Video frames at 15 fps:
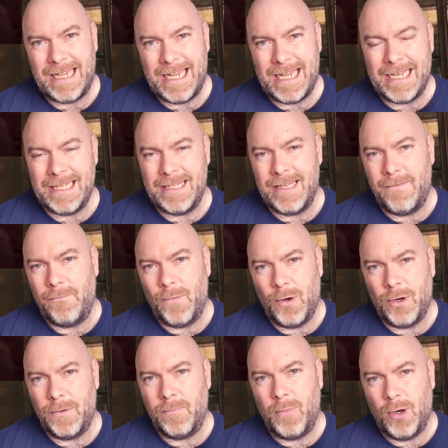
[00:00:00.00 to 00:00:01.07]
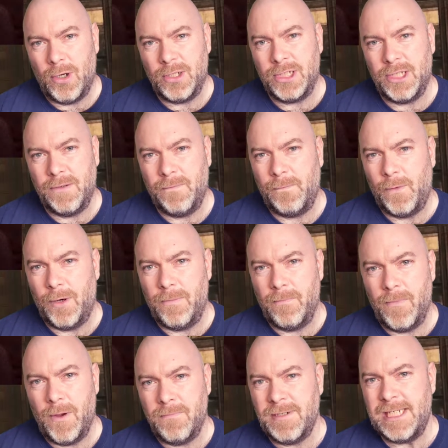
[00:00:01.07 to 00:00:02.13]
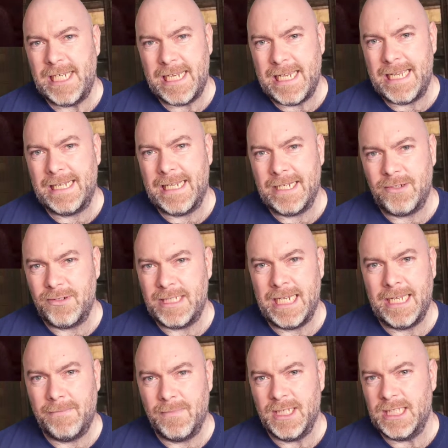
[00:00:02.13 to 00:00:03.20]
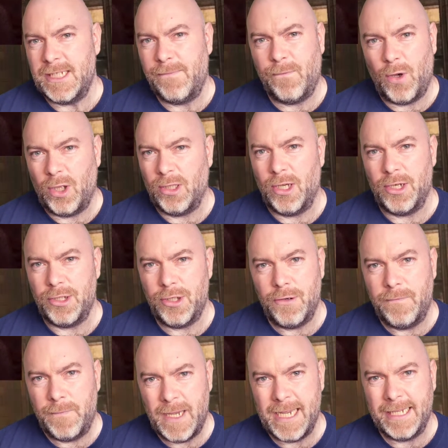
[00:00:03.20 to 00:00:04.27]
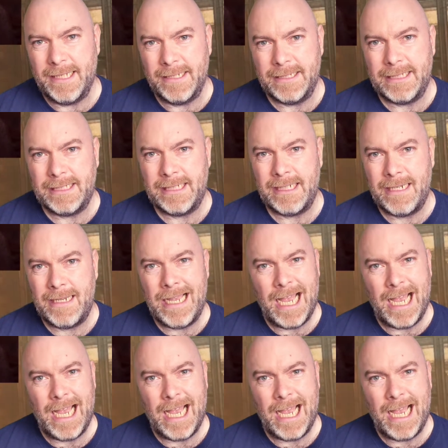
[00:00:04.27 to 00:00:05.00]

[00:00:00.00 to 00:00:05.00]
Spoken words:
in the third person from Obsidian Entertainment's Fallout New Vegas,